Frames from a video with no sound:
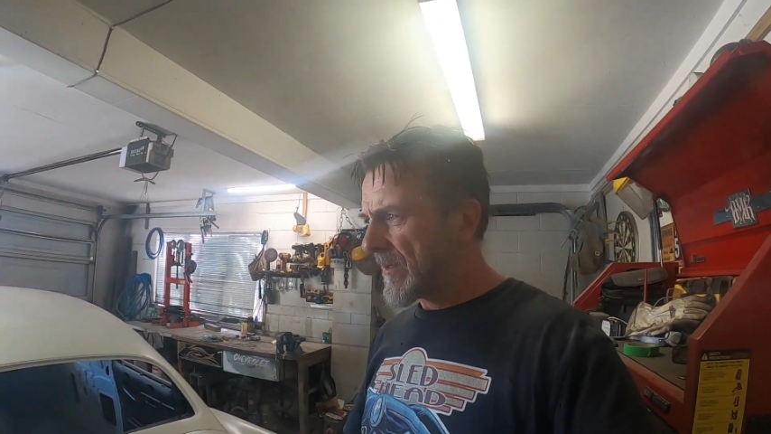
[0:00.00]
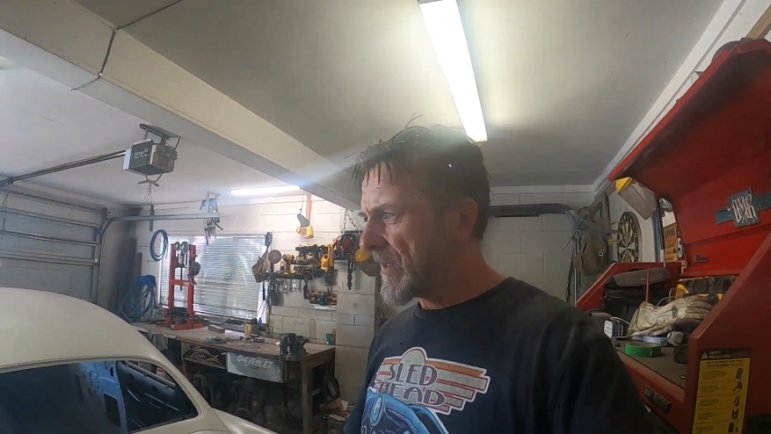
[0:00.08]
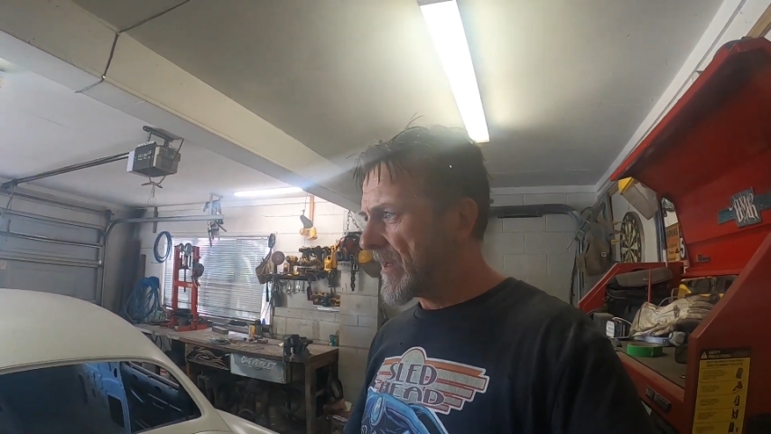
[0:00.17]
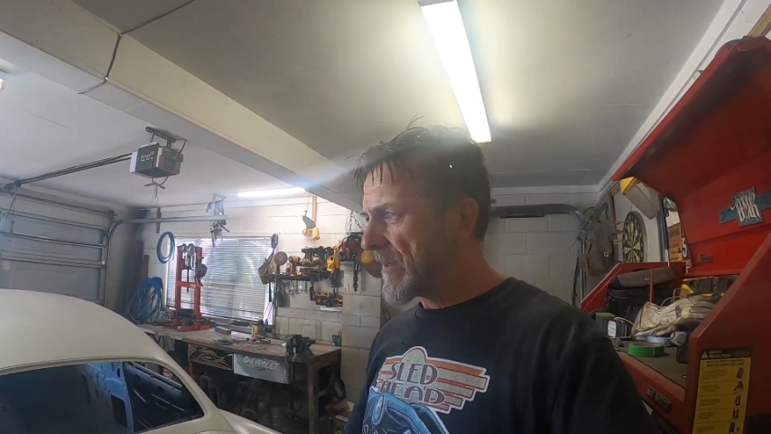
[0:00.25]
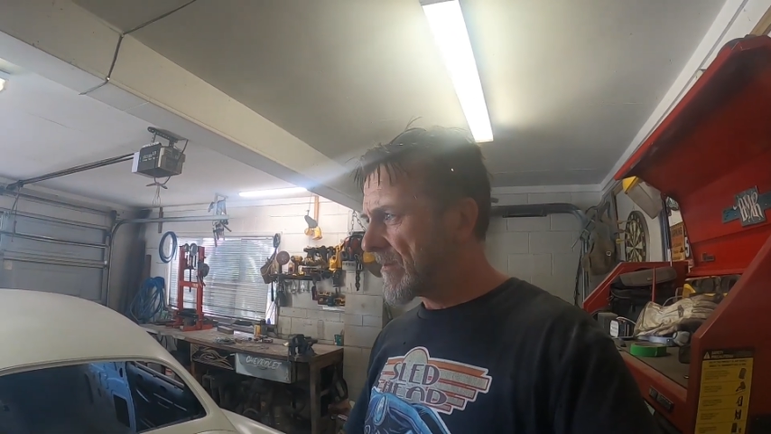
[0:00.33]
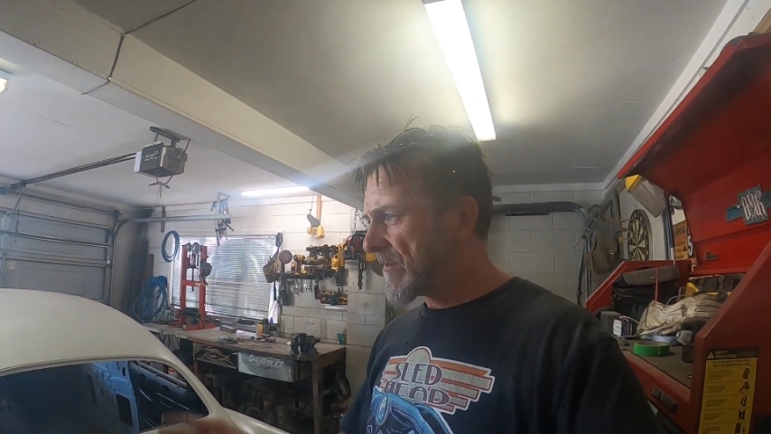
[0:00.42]
But
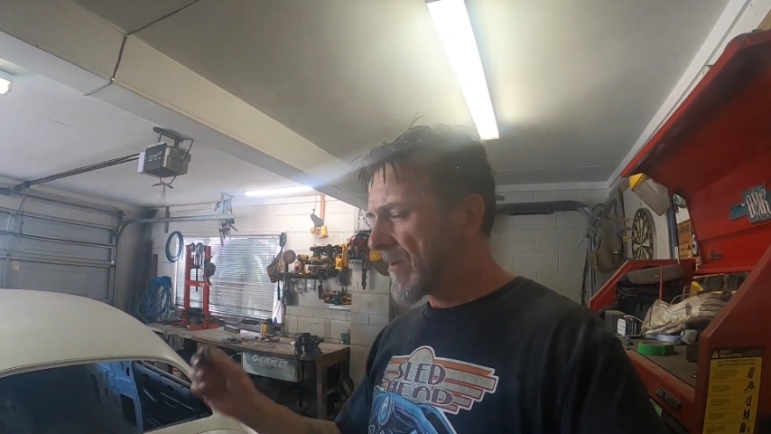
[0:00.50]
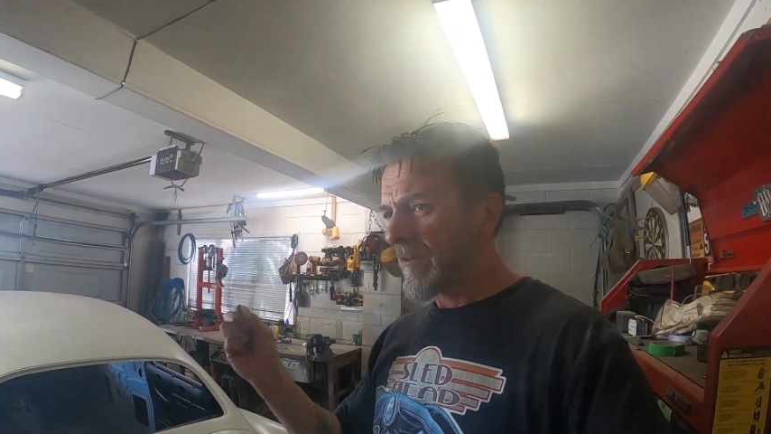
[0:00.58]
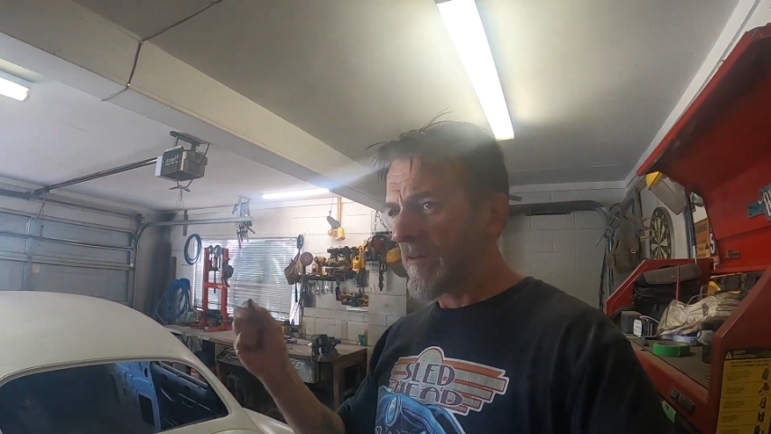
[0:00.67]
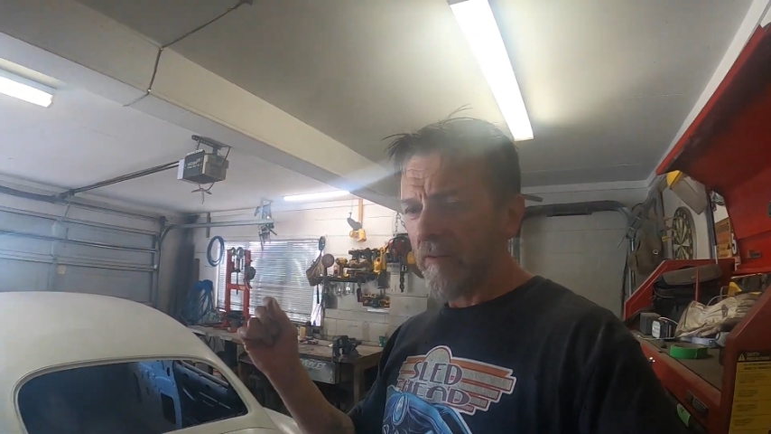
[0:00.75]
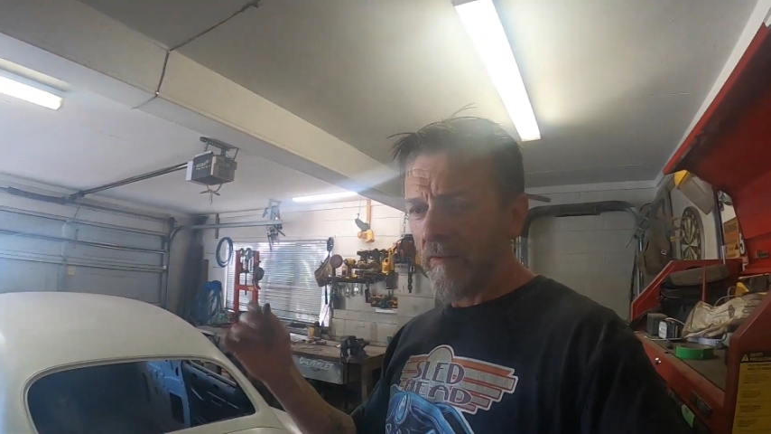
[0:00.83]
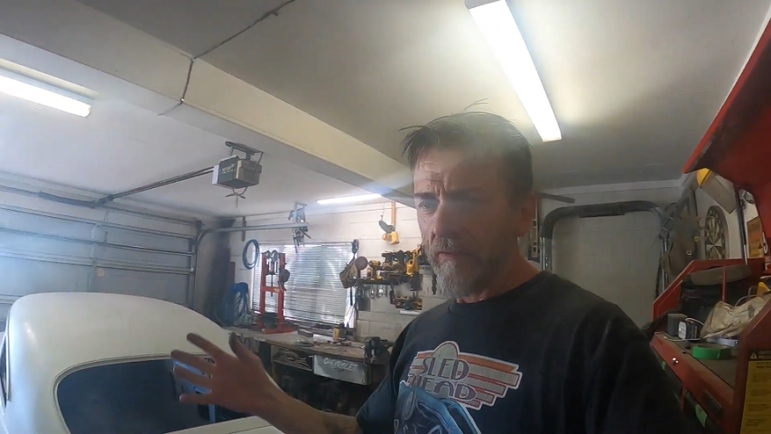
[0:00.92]
yeah,
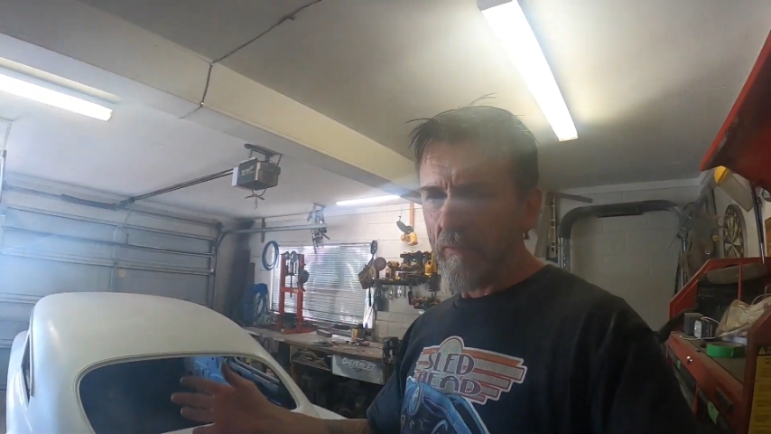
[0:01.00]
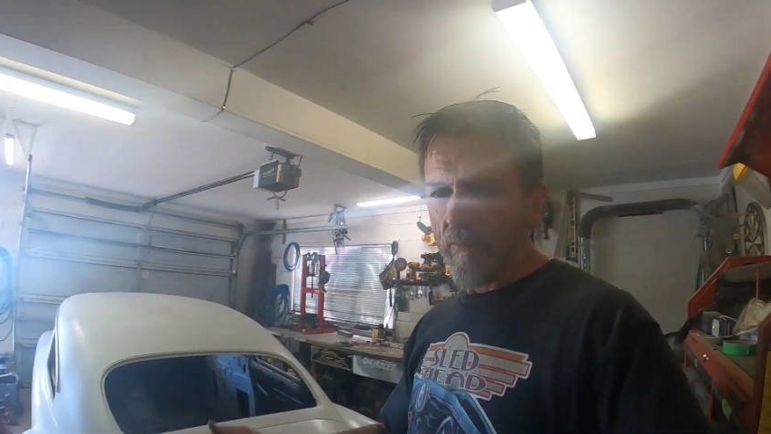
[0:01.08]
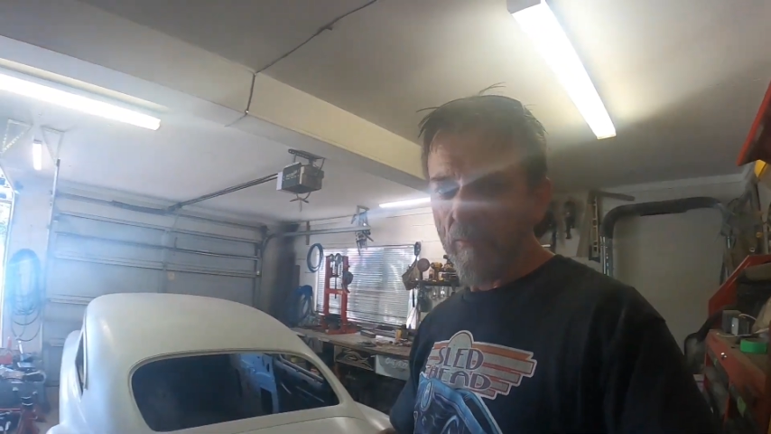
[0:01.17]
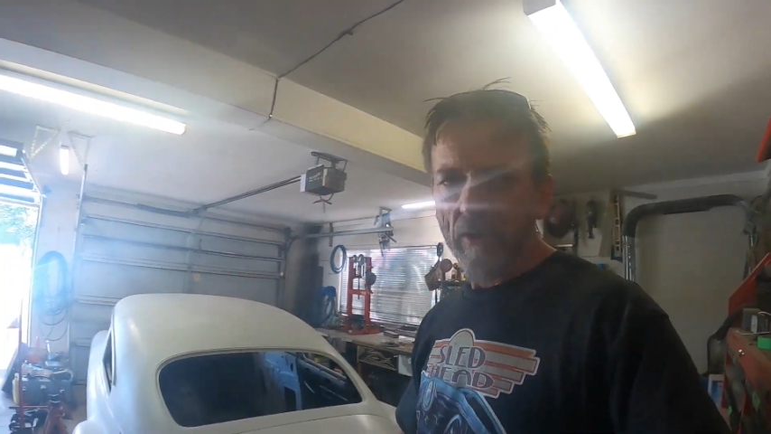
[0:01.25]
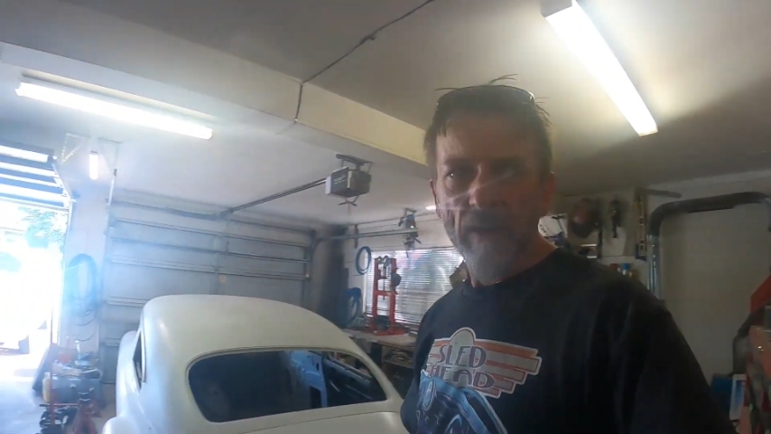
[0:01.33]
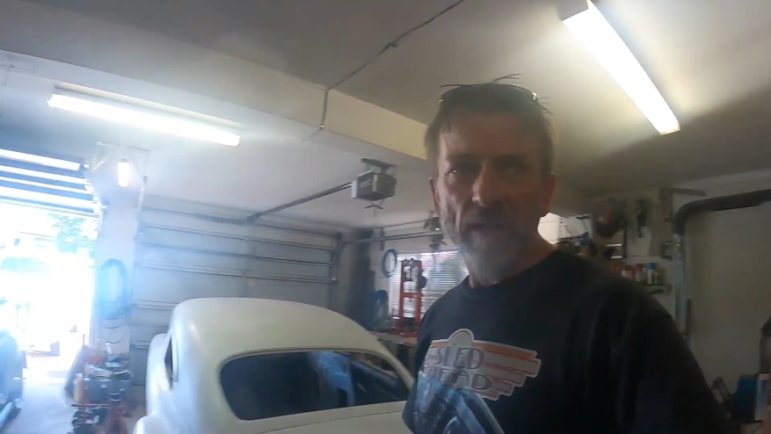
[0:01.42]
so my